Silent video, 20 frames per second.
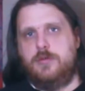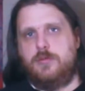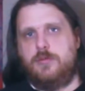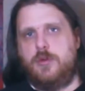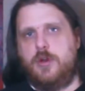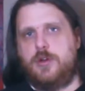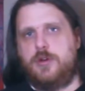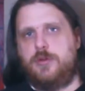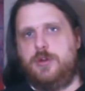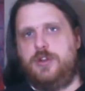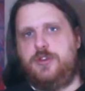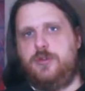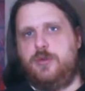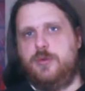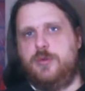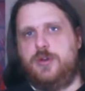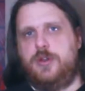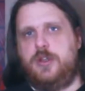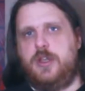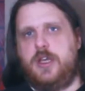rotary
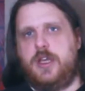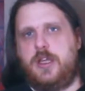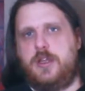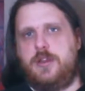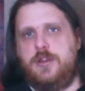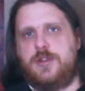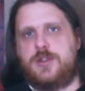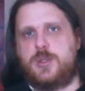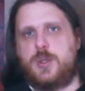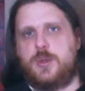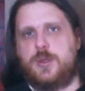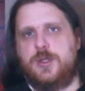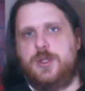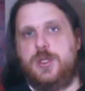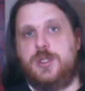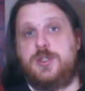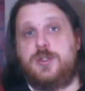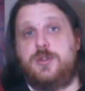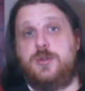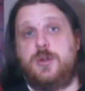tool like this
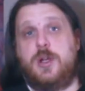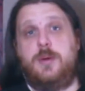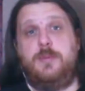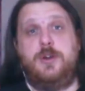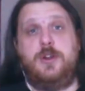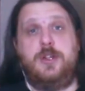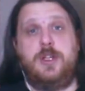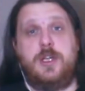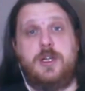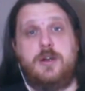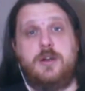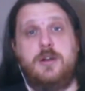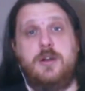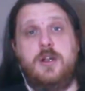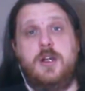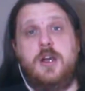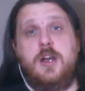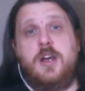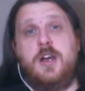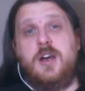cordless Dremel here.
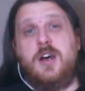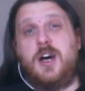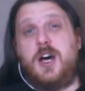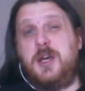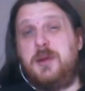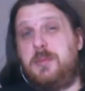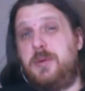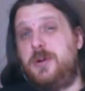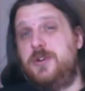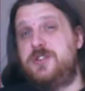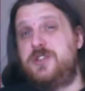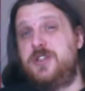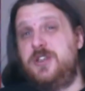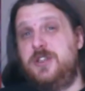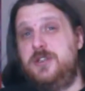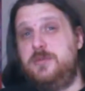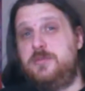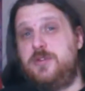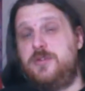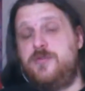I
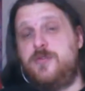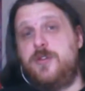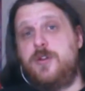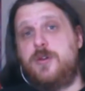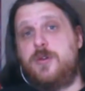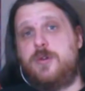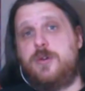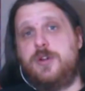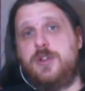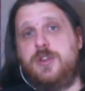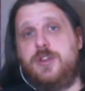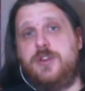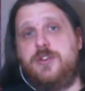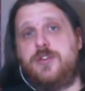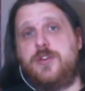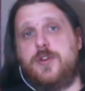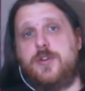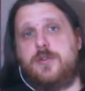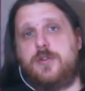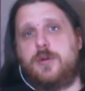personally prefer
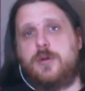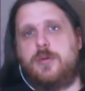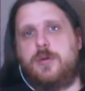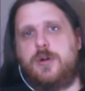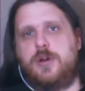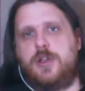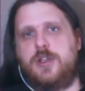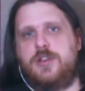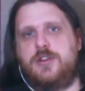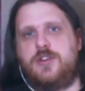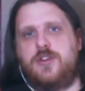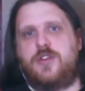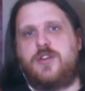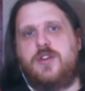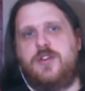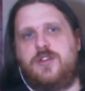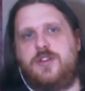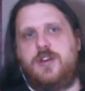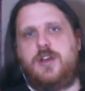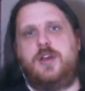cordless over corded just
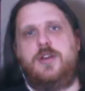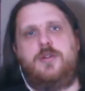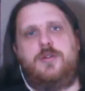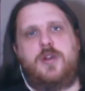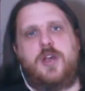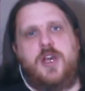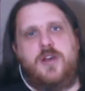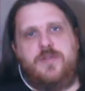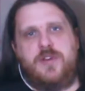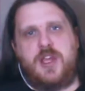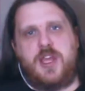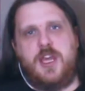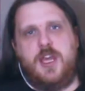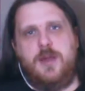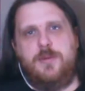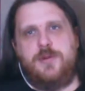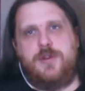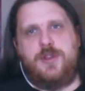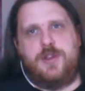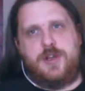because then I don't have a
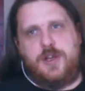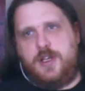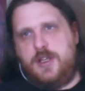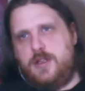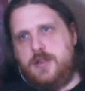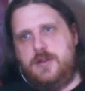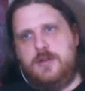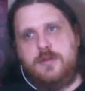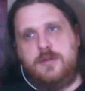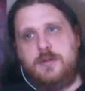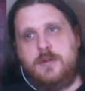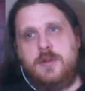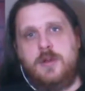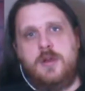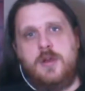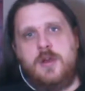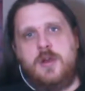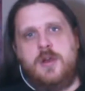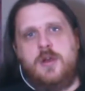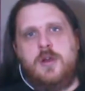cable and I can
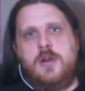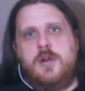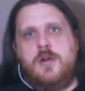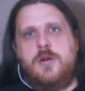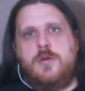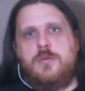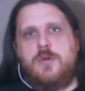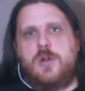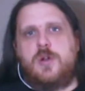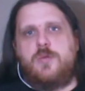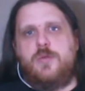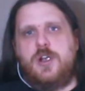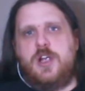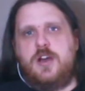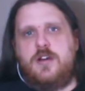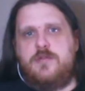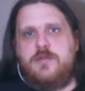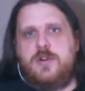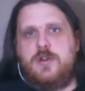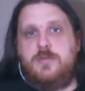work
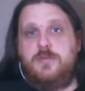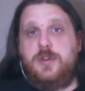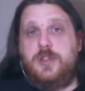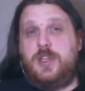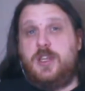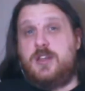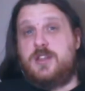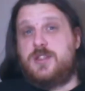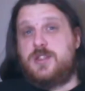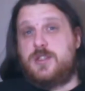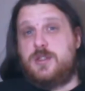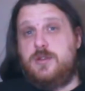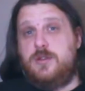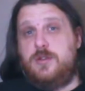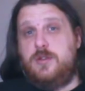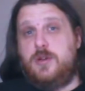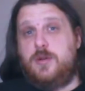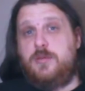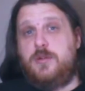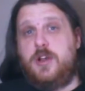wherever, but
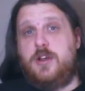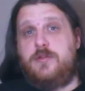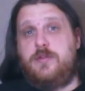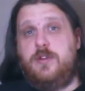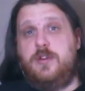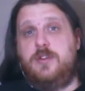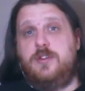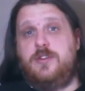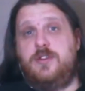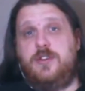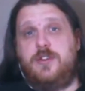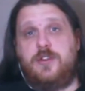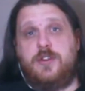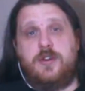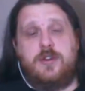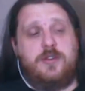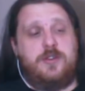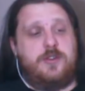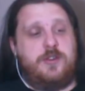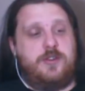that's your preference as
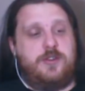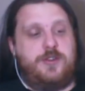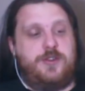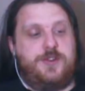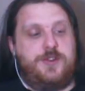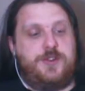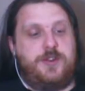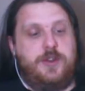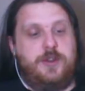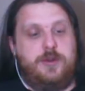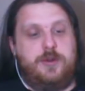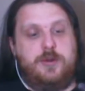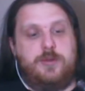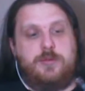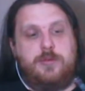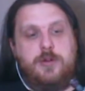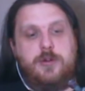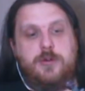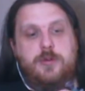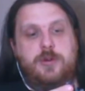long as it's just a little
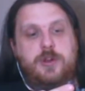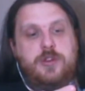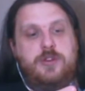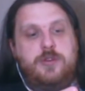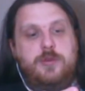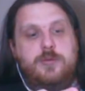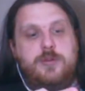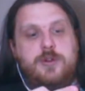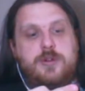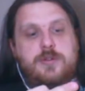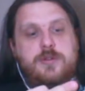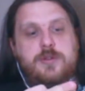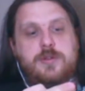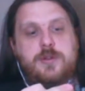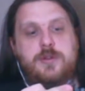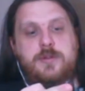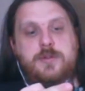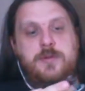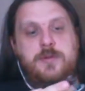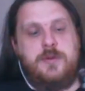rotary tool.
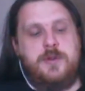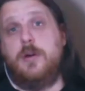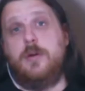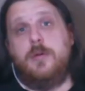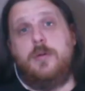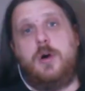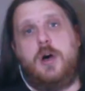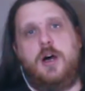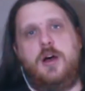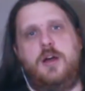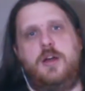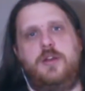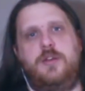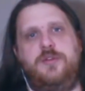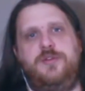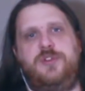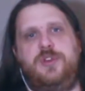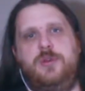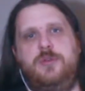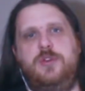Now,
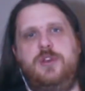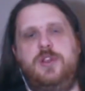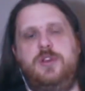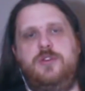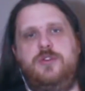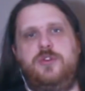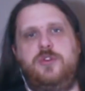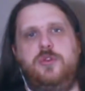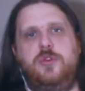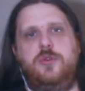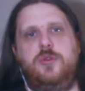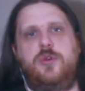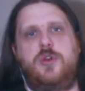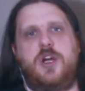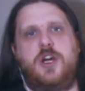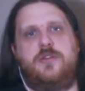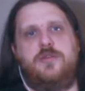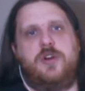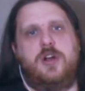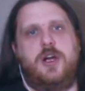if you need to
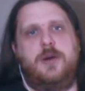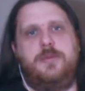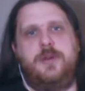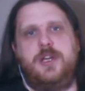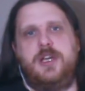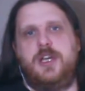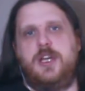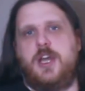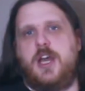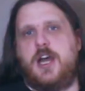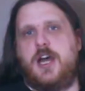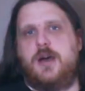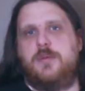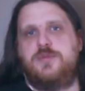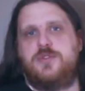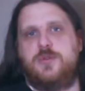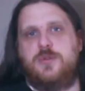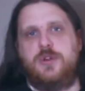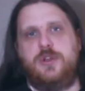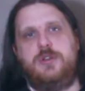cover up any
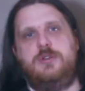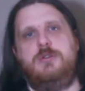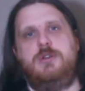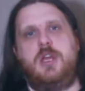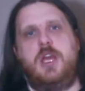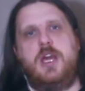gaps or you